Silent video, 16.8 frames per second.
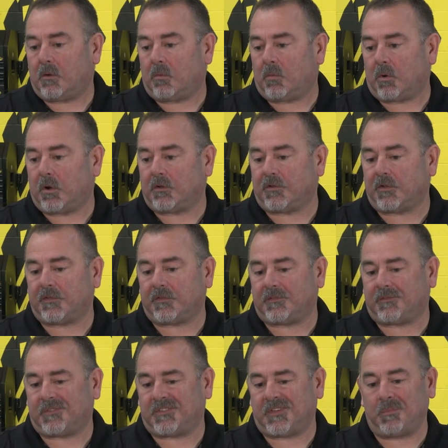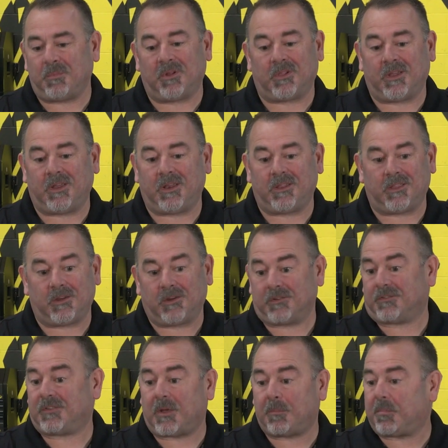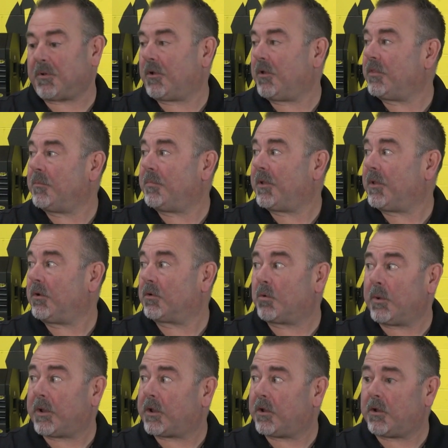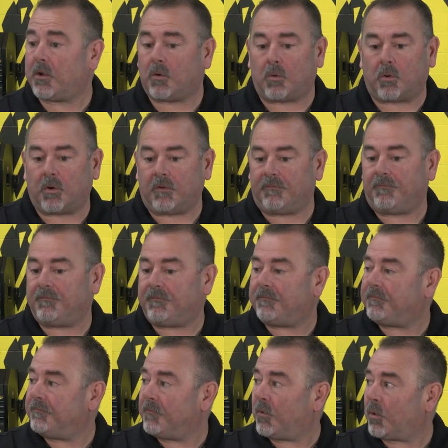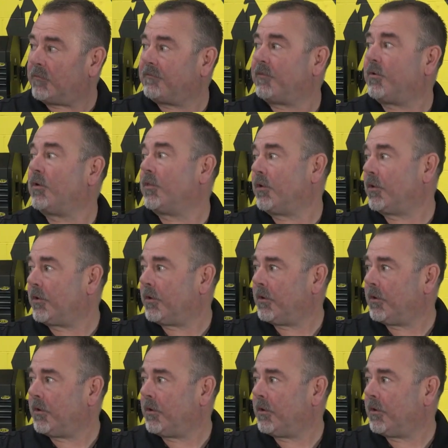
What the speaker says: We're just simulating that you're stepping on the pedal quicker or further.